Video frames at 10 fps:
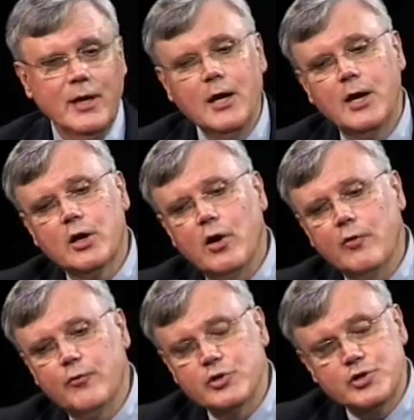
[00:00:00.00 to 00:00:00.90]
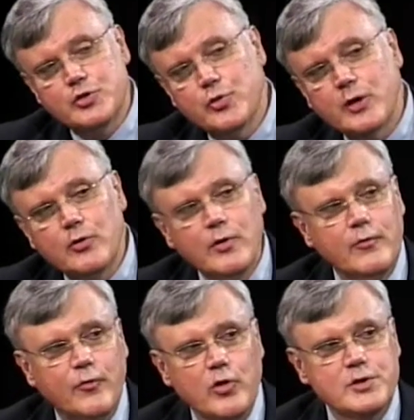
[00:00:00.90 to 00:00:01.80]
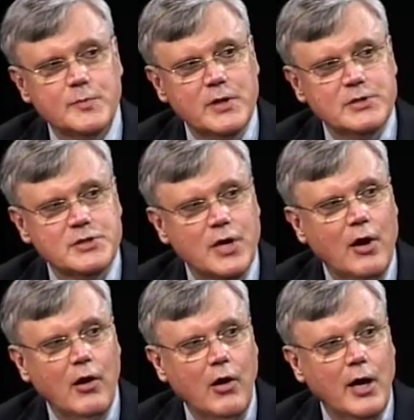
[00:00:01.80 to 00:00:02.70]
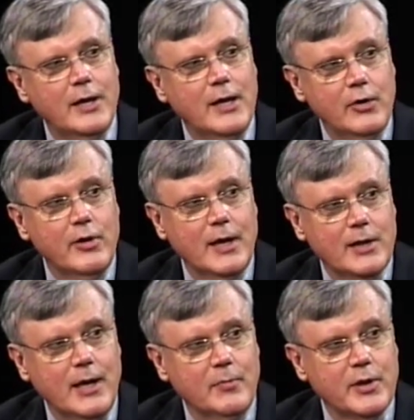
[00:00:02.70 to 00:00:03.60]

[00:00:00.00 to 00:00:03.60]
It called for stricter enforcements on internet gambling.